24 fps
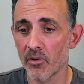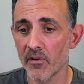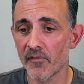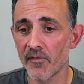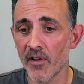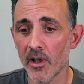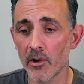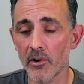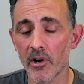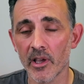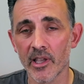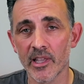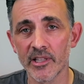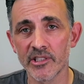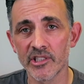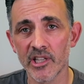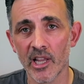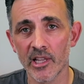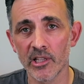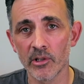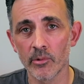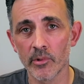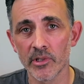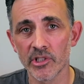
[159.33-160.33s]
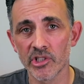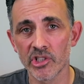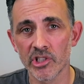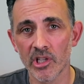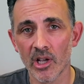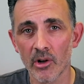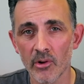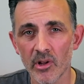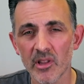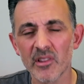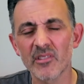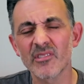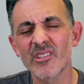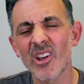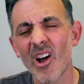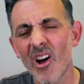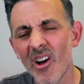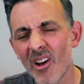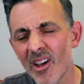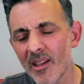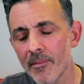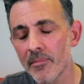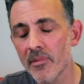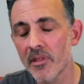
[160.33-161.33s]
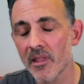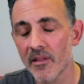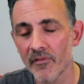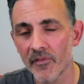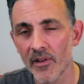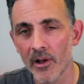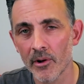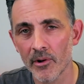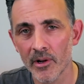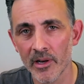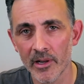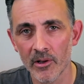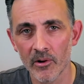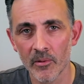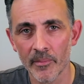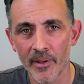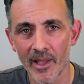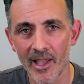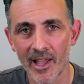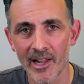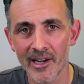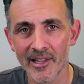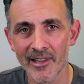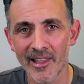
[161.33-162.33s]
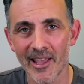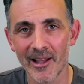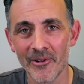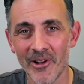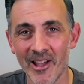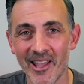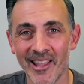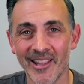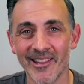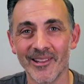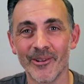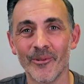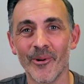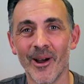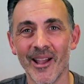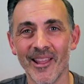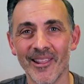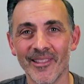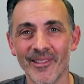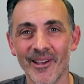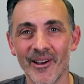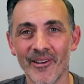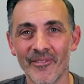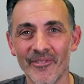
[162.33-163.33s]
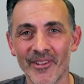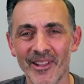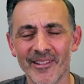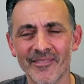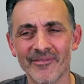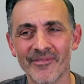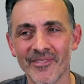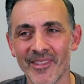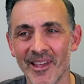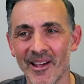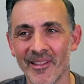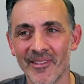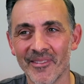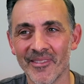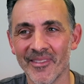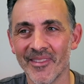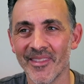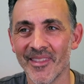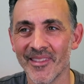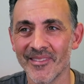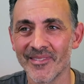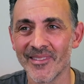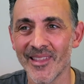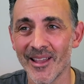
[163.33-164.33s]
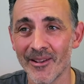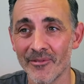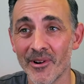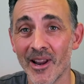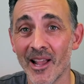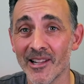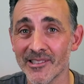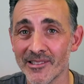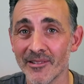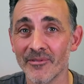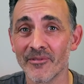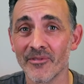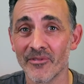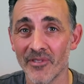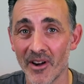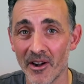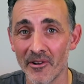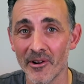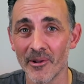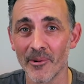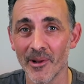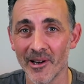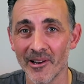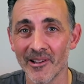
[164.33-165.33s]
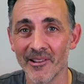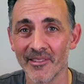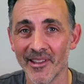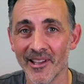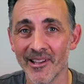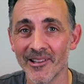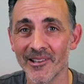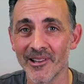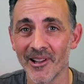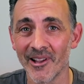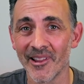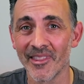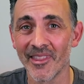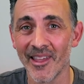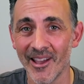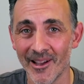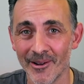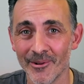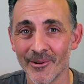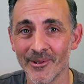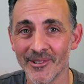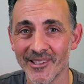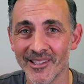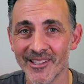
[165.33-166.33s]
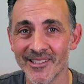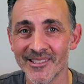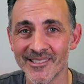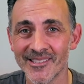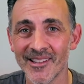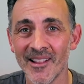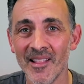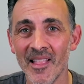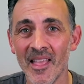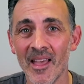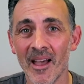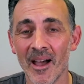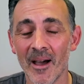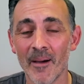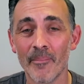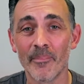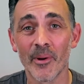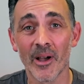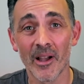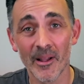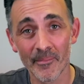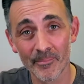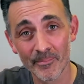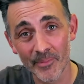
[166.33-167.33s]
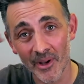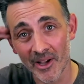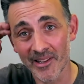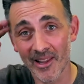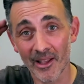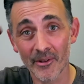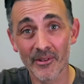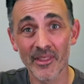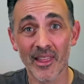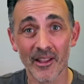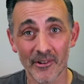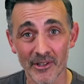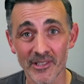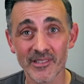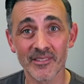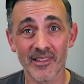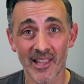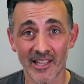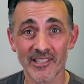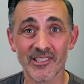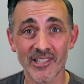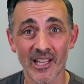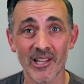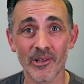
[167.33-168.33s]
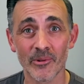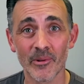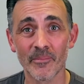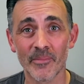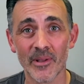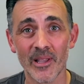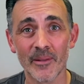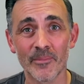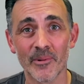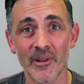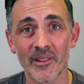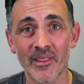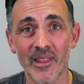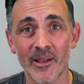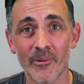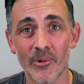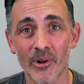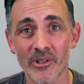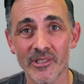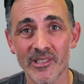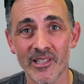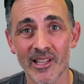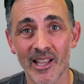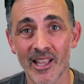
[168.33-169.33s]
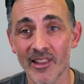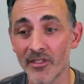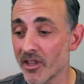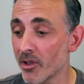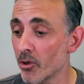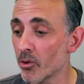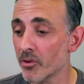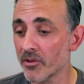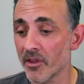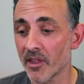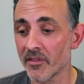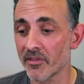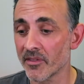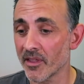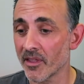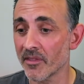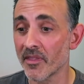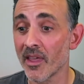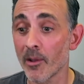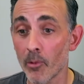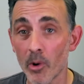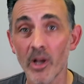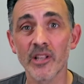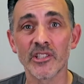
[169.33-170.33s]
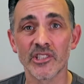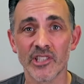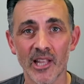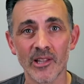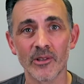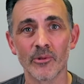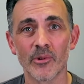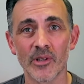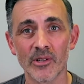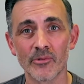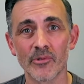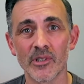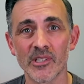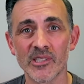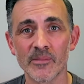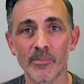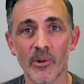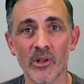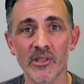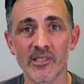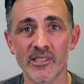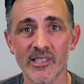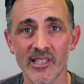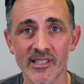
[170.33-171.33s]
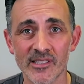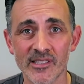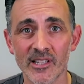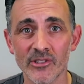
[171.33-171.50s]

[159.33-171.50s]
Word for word: It felt like a genuine show. At times it felt a little bit L and L in the way that I think that, that they're reacting very well, aren't they? I'd like that audience. Uh, but, but I know they're, they're genuine people and they're watching it, and they, and they were genuine responses.